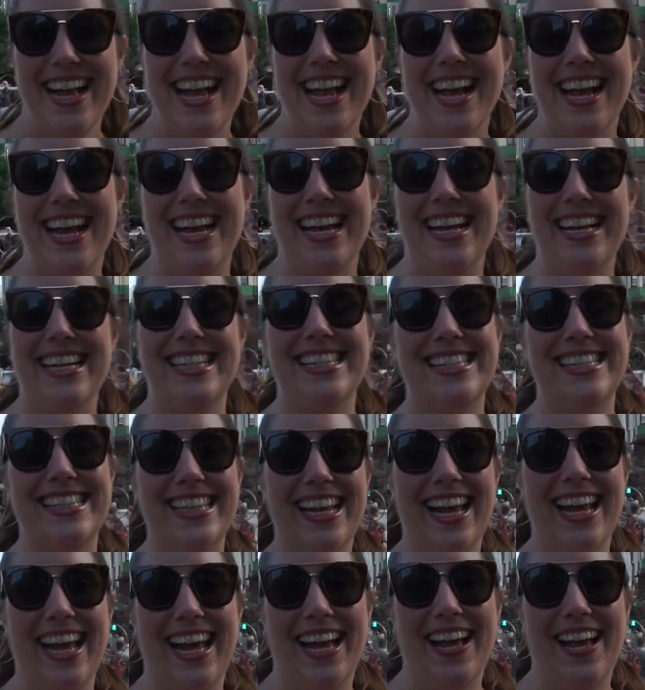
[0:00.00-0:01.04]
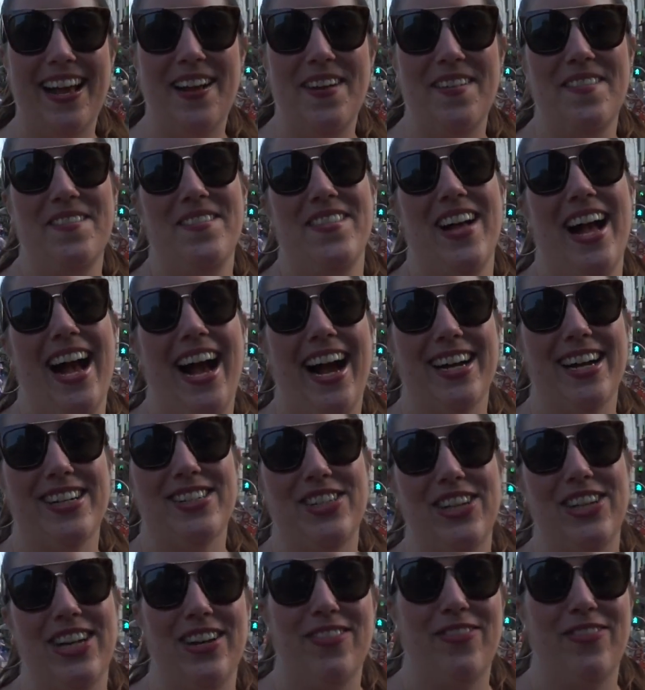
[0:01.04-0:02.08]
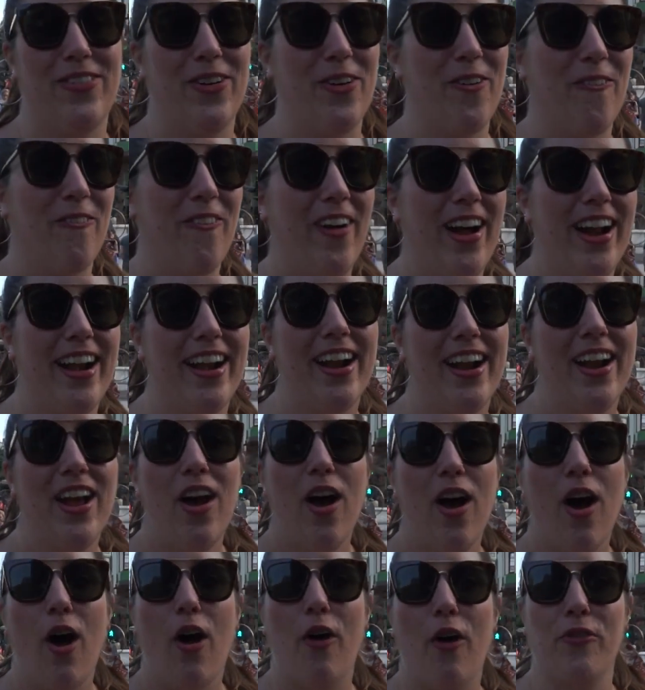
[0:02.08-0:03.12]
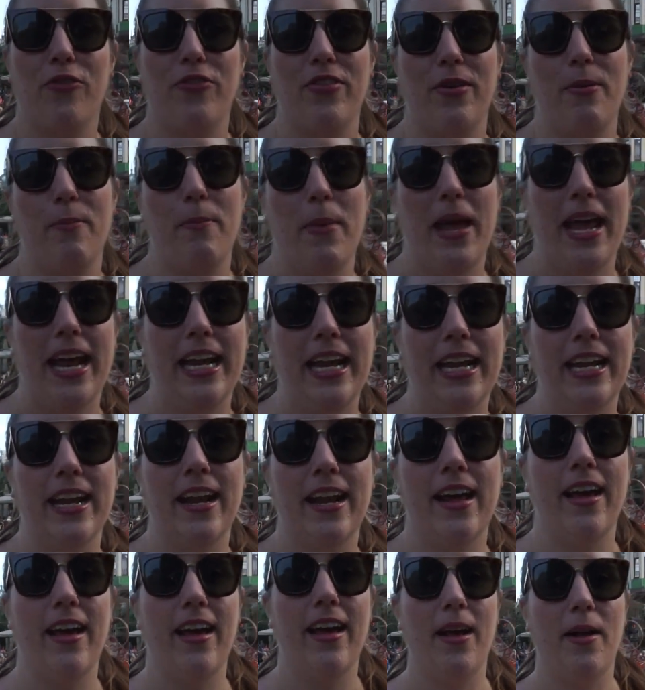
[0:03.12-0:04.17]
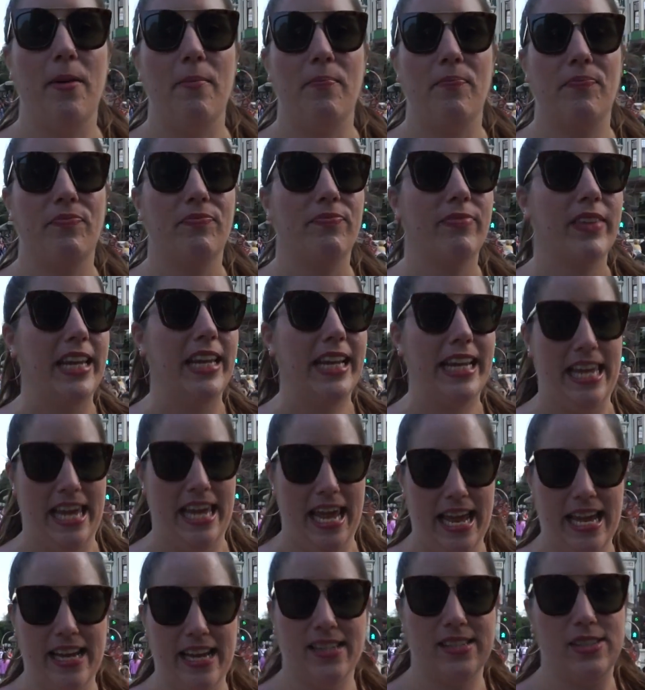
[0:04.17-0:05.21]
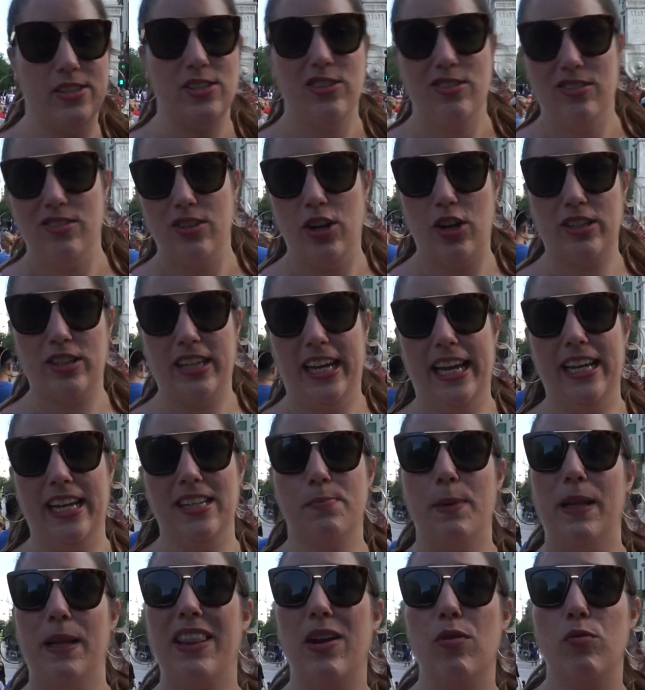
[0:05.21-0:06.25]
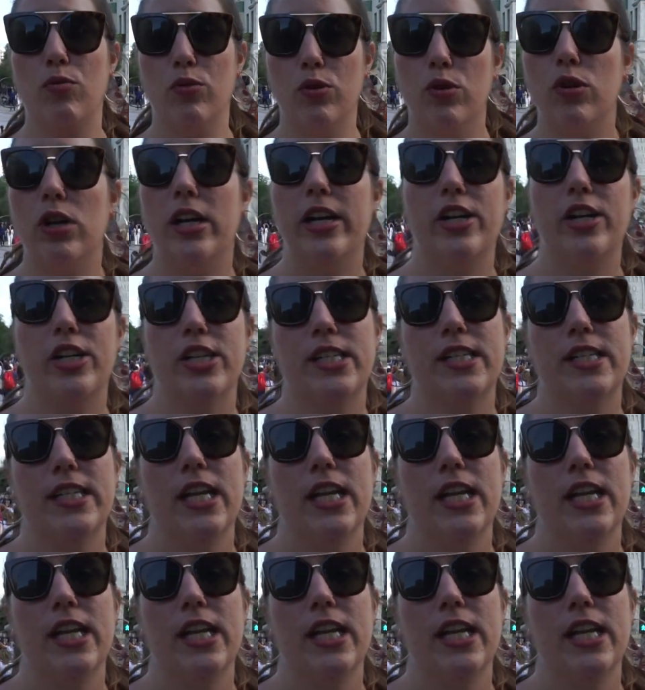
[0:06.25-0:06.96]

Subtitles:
is actually for one of the main kings, not kings, but the rulers,